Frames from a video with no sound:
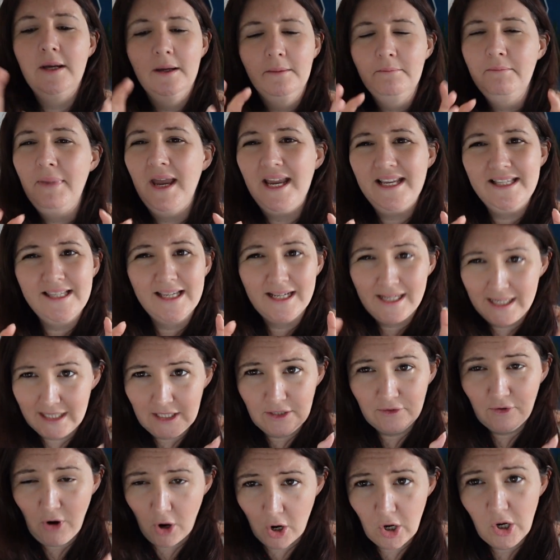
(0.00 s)
basically
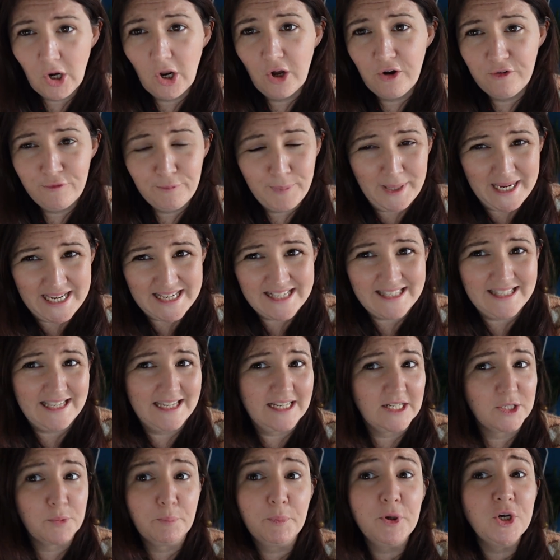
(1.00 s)
you've got a lot of
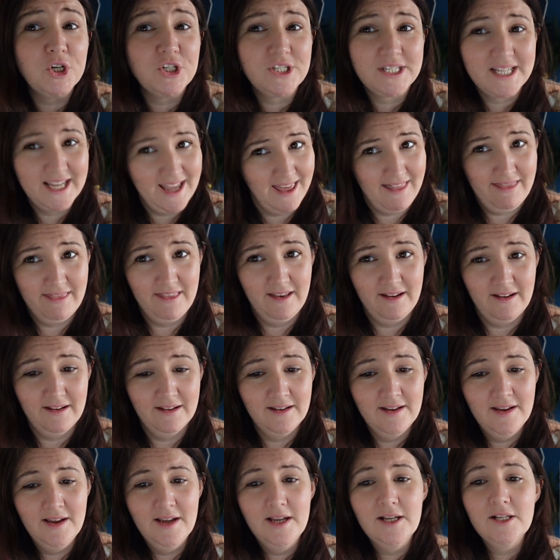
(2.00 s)
piecing to put together.
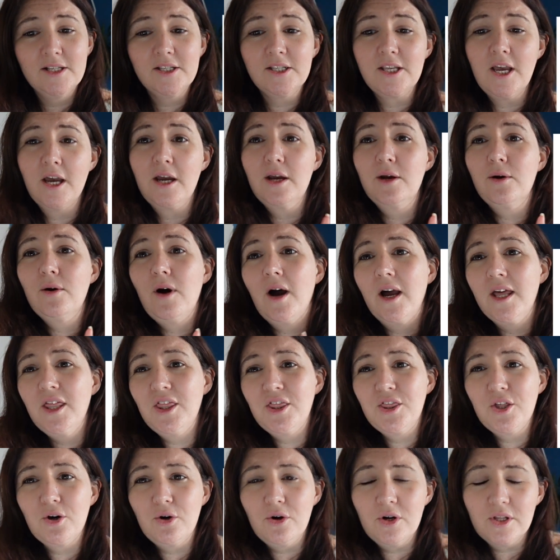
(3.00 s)
So I
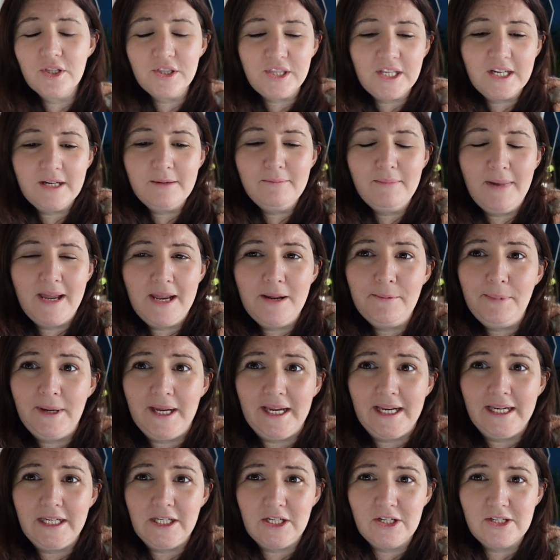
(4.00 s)
thought that maybe
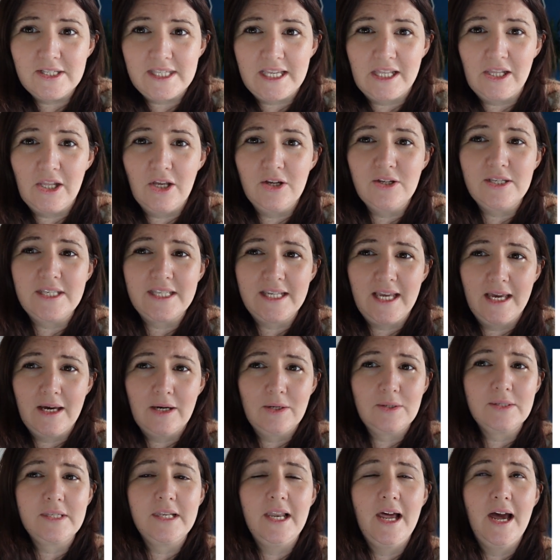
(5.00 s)
using those
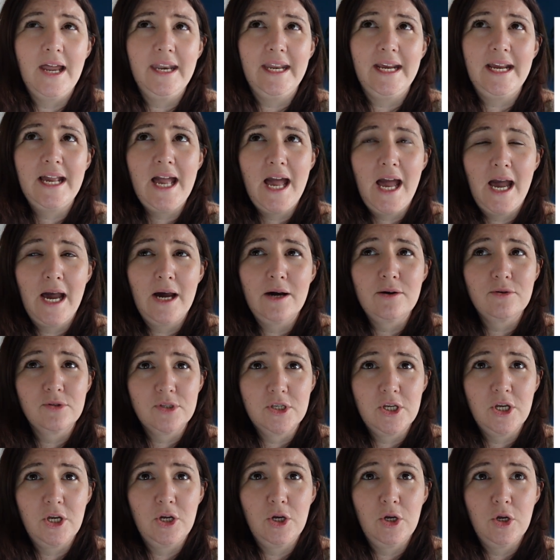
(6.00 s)
skills, learning how
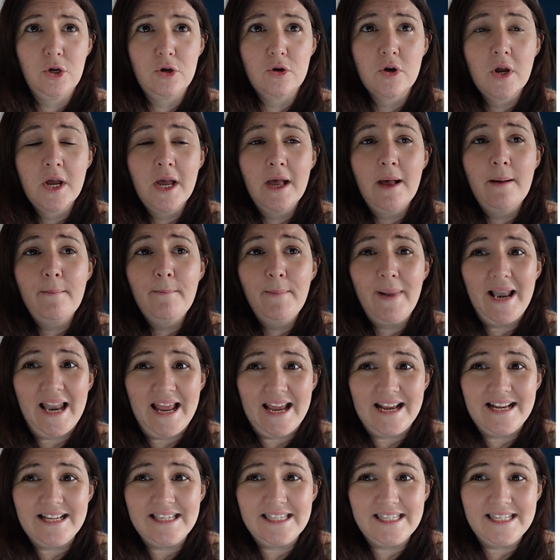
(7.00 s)
to
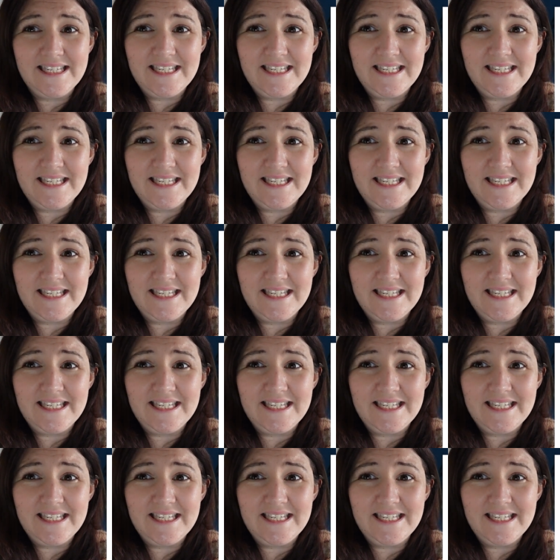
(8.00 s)
place